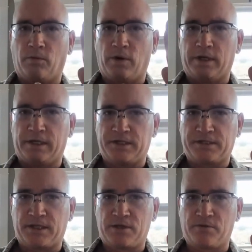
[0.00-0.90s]
what it
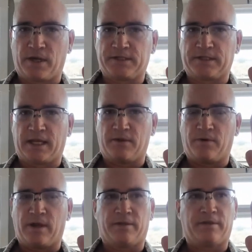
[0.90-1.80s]
is that you resonate
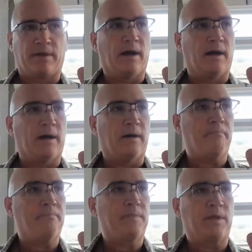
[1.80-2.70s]
with. Um,
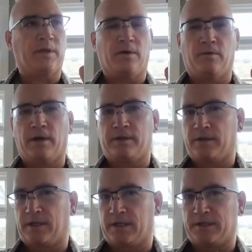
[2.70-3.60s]
you know, whether
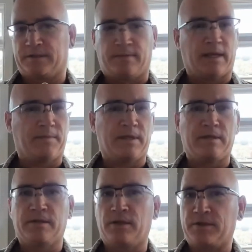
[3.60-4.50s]
it is maybe
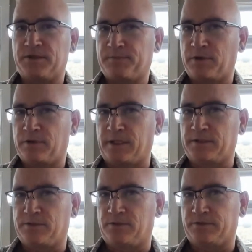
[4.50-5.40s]
the the Spurling
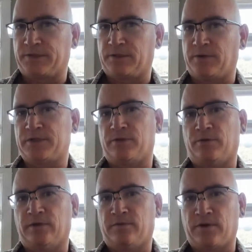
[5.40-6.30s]
tools, the original
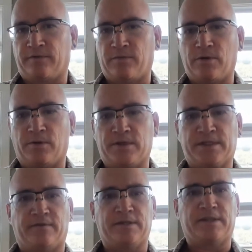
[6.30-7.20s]
144,
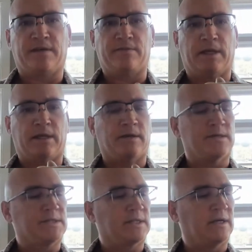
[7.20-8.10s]
177
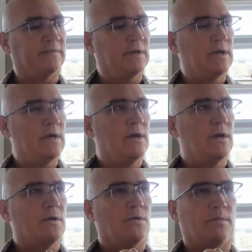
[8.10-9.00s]
megahertz stuff,
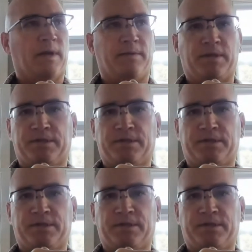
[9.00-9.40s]
or maybe